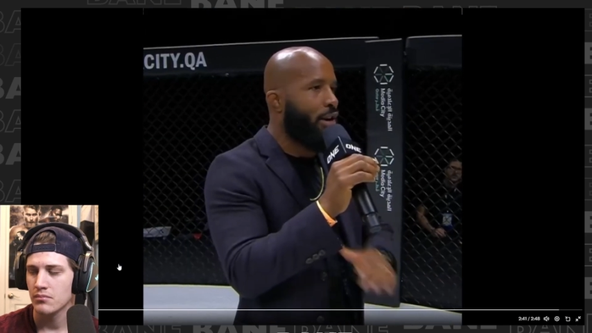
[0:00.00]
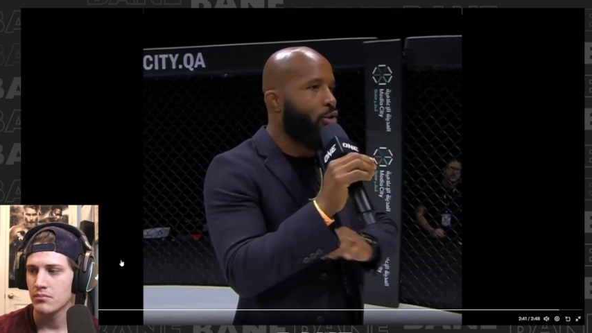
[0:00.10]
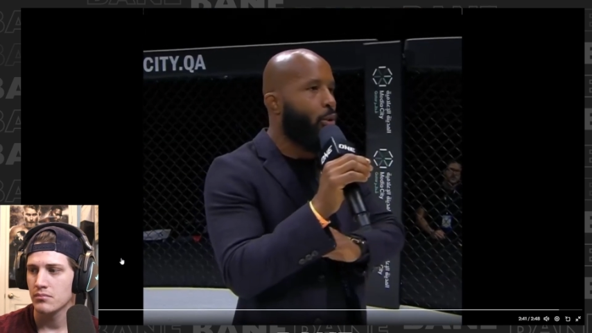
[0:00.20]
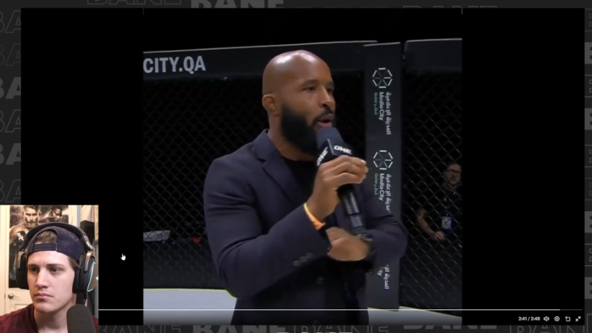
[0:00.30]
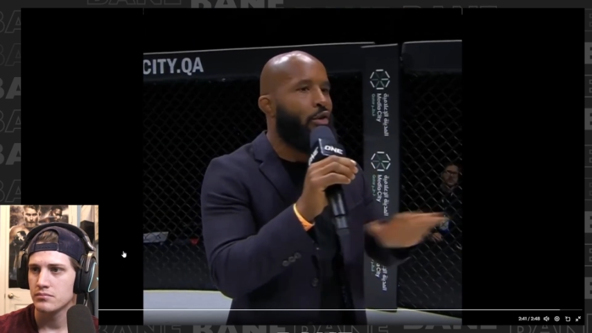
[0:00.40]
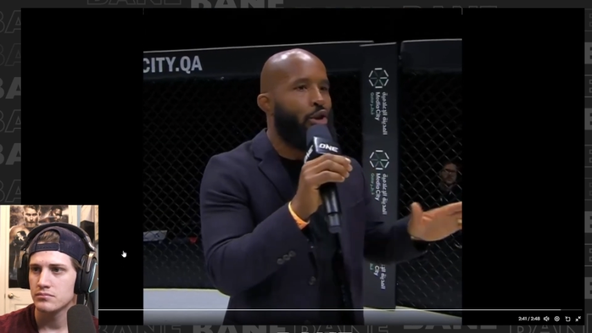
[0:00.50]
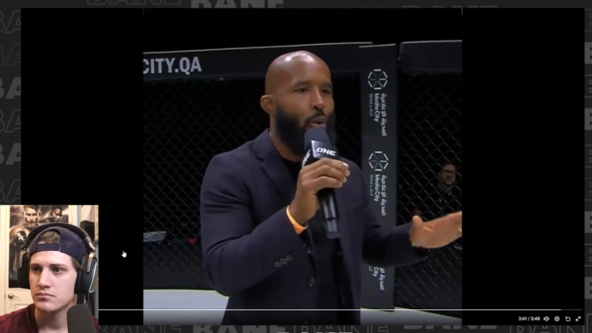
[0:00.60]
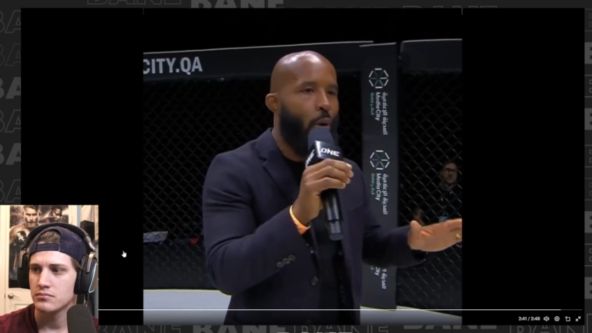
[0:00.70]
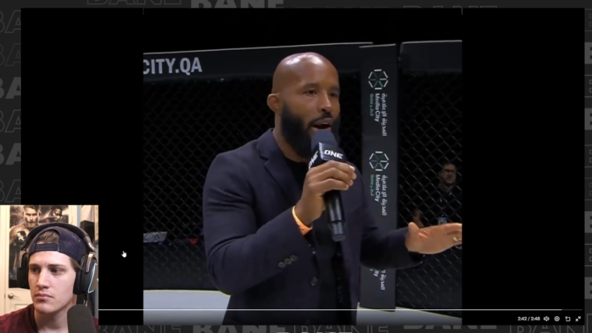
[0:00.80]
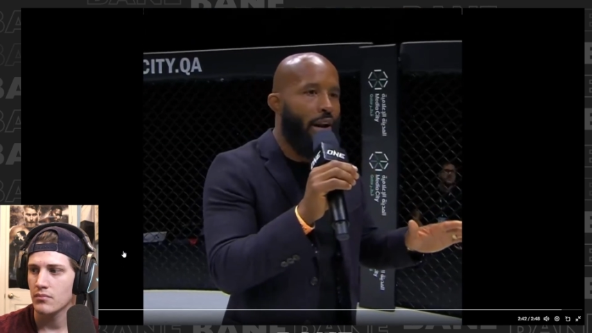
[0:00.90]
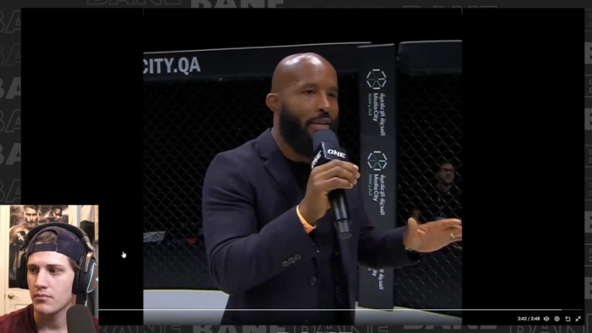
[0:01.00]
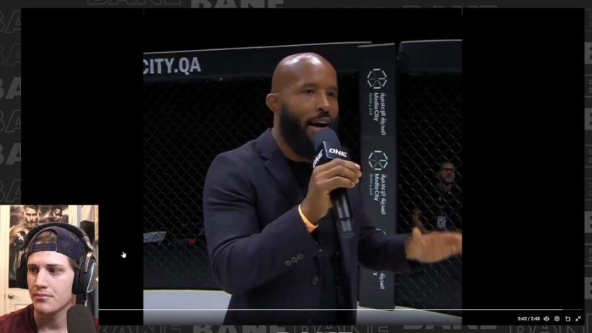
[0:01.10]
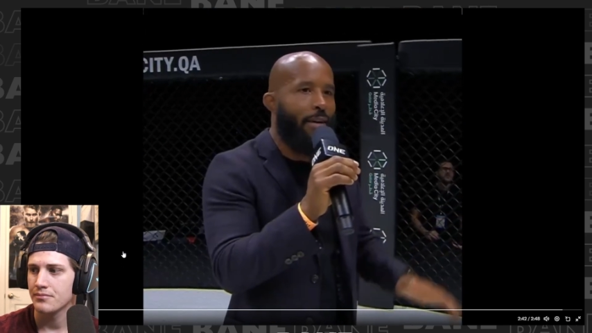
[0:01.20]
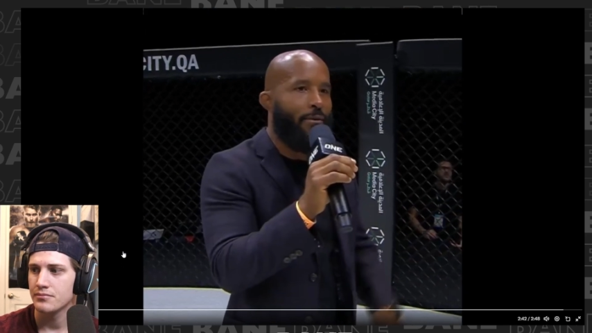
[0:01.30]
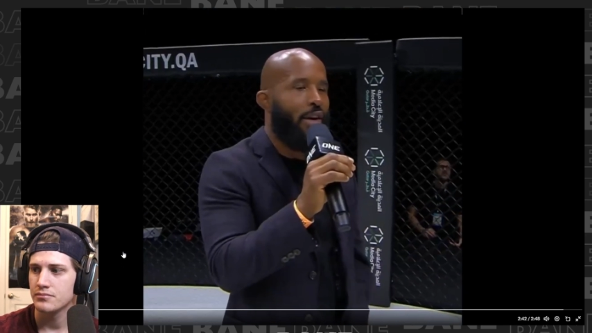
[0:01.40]
Speaker 1: You guys do whatever you want in
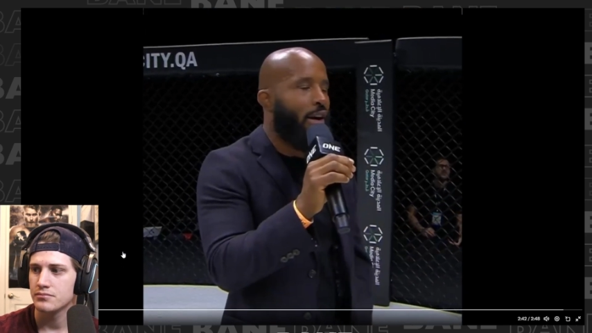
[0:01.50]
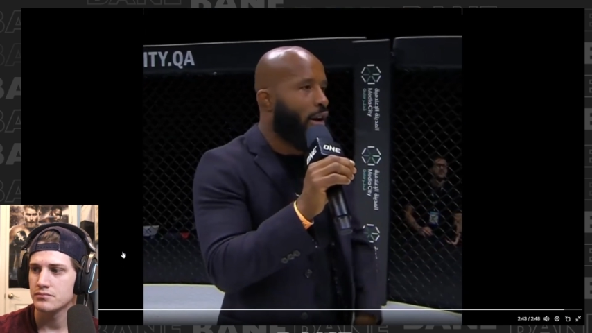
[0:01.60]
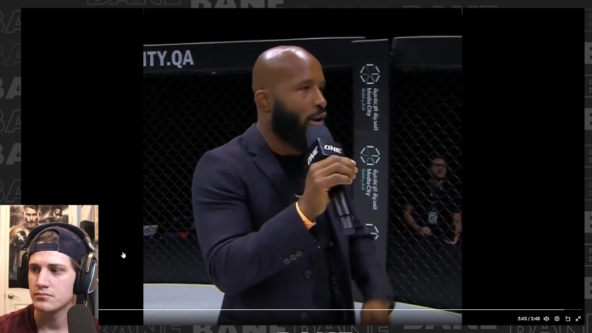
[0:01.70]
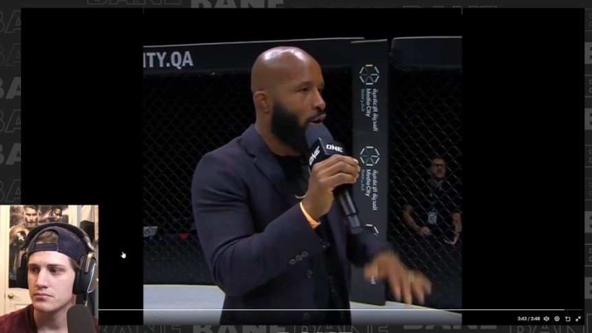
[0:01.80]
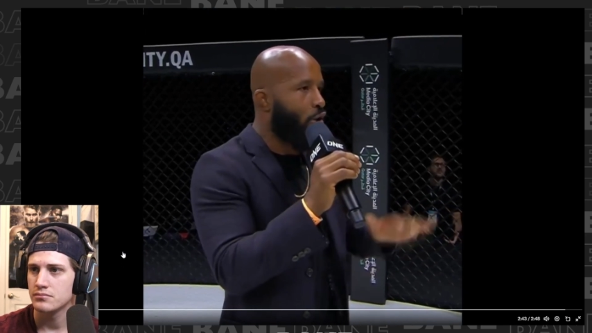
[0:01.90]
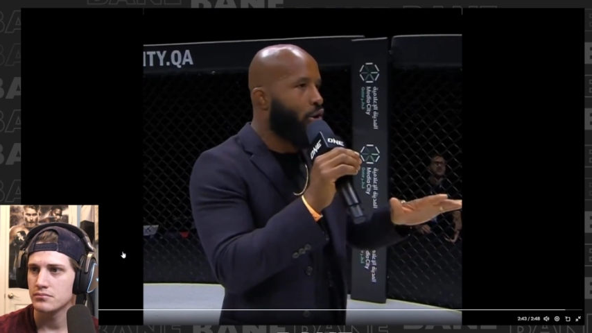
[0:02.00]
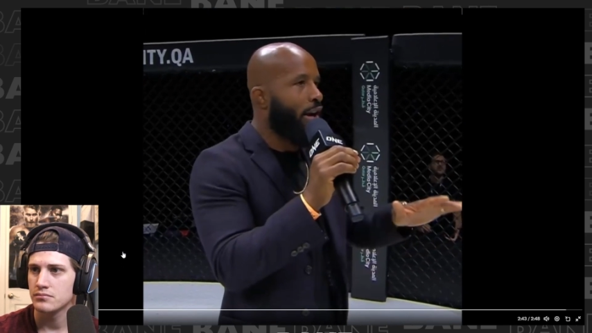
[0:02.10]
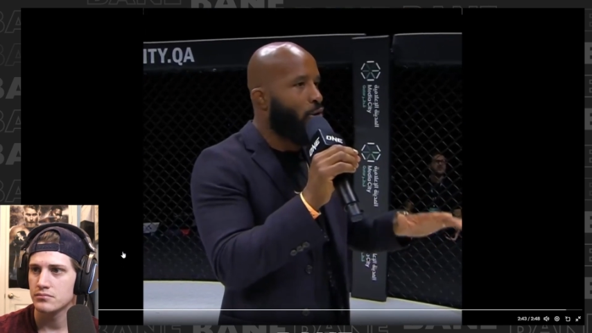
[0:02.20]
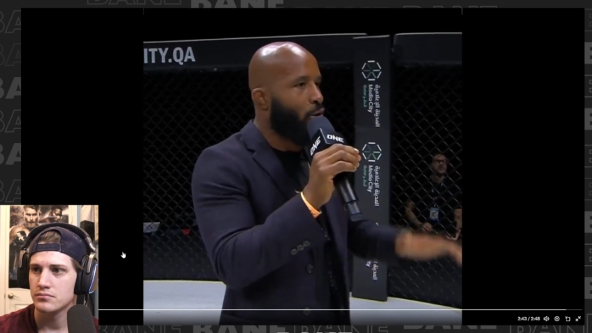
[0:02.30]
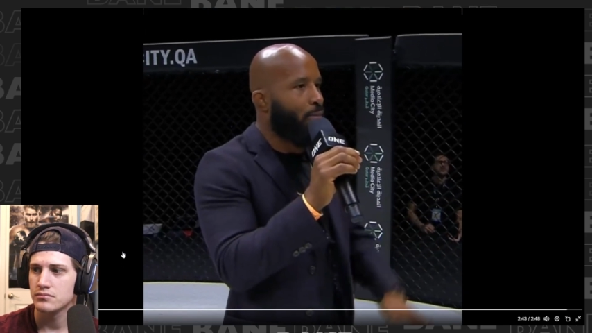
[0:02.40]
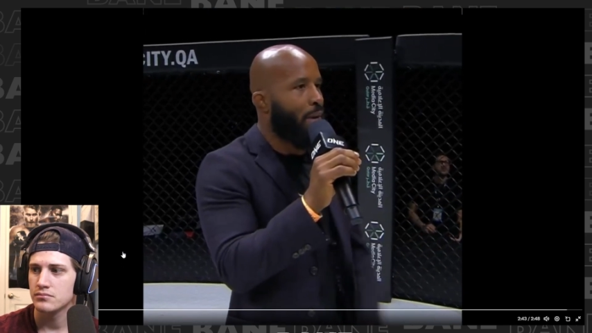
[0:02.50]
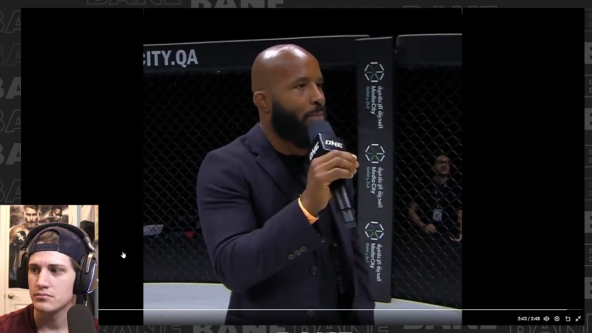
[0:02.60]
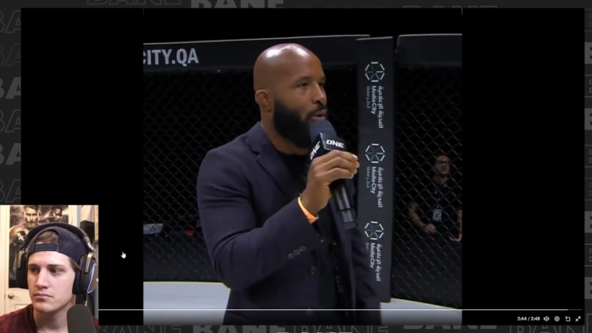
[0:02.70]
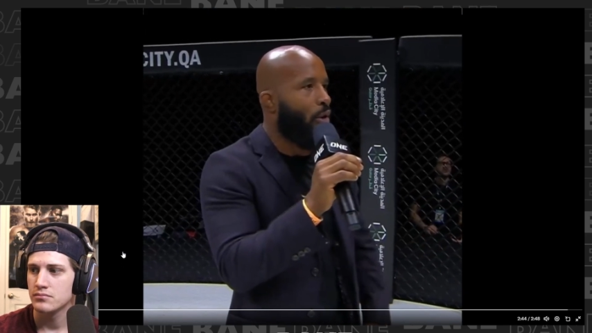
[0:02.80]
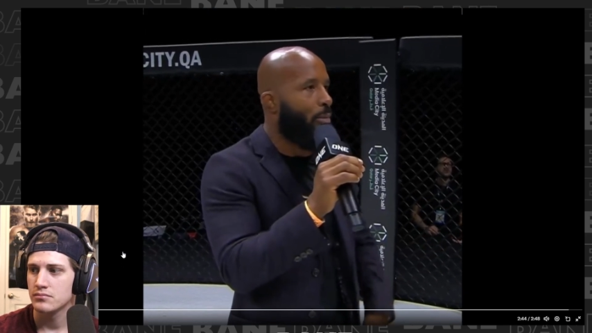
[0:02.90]
life, as long as you guys are good
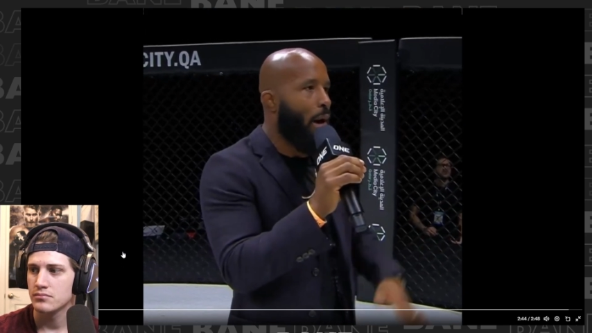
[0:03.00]
people.